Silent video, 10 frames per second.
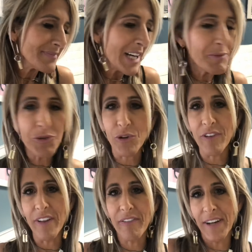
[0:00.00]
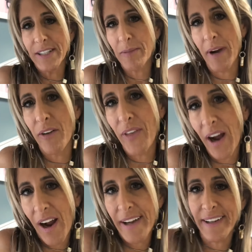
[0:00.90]
I'm sort of on the fence about
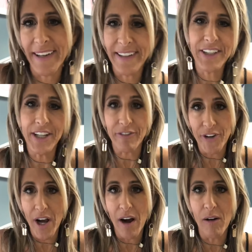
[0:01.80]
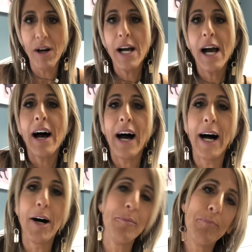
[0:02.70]
that. I, you never know.
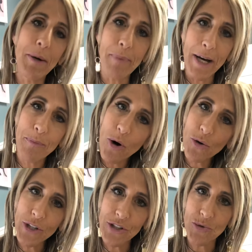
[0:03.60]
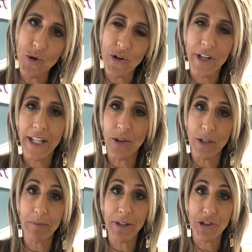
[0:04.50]
Um, but bipolar disorder can
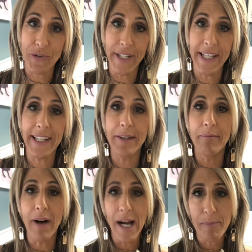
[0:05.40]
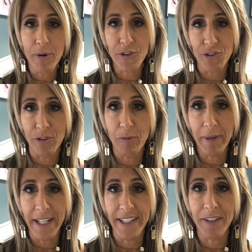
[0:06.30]
only be treated, in my personal
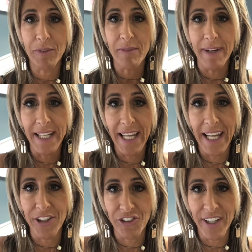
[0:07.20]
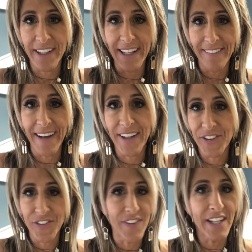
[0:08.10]
opinion, with medication, and
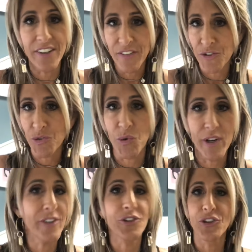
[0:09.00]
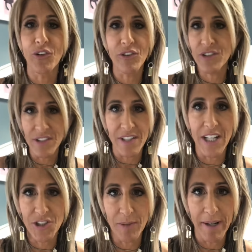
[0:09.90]
that's the end of the story. There's no
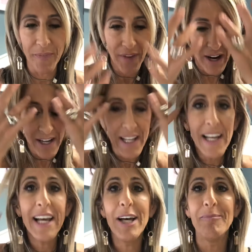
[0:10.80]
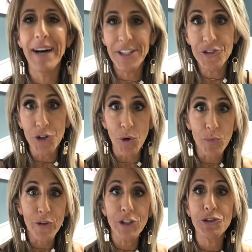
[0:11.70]
discussion about that. And meds don't
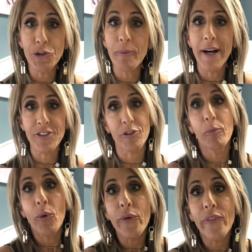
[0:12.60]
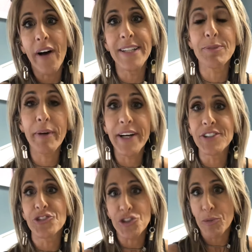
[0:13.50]
really do much for borderlines
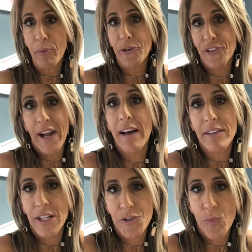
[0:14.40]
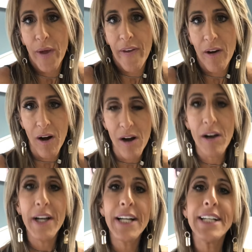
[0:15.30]
because it's just the personality, it's the way they are.
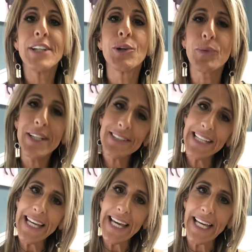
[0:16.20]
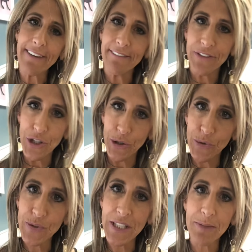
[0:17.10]
The reason they get
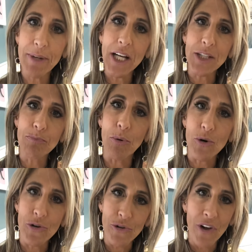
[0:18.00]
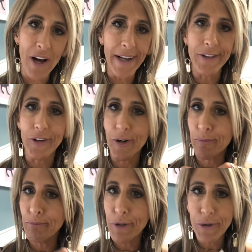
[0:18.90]
confused is because borderlines are
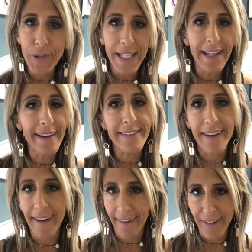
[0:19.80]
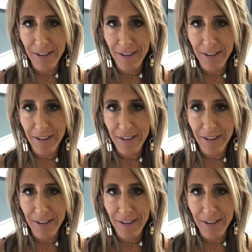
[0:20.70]
moody as hell.